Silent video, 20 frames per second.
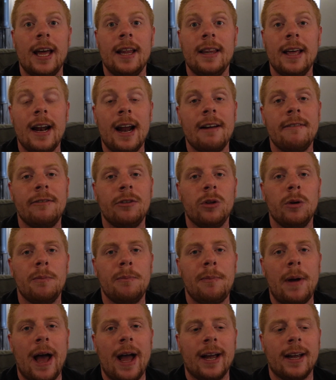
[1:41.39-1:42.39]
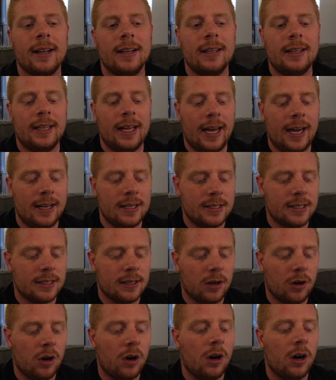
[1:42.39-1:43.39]
And then I flew back
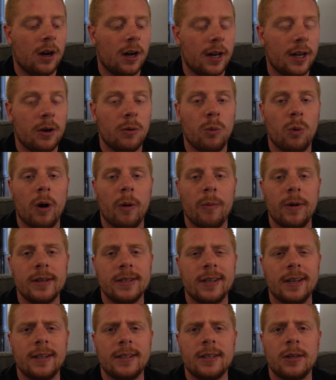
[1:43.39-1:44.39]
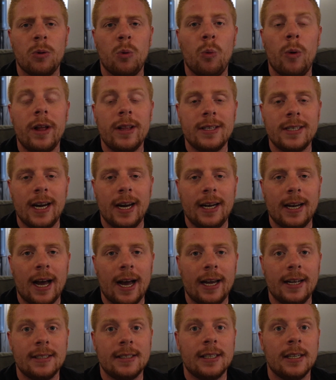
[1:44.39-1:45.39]
late on, what was it, Wednesday
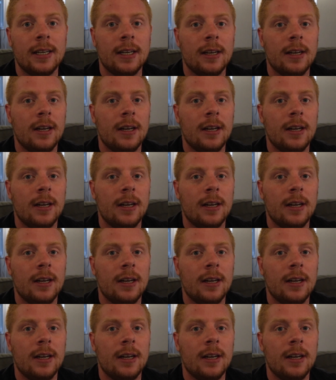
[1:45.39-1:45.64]
night,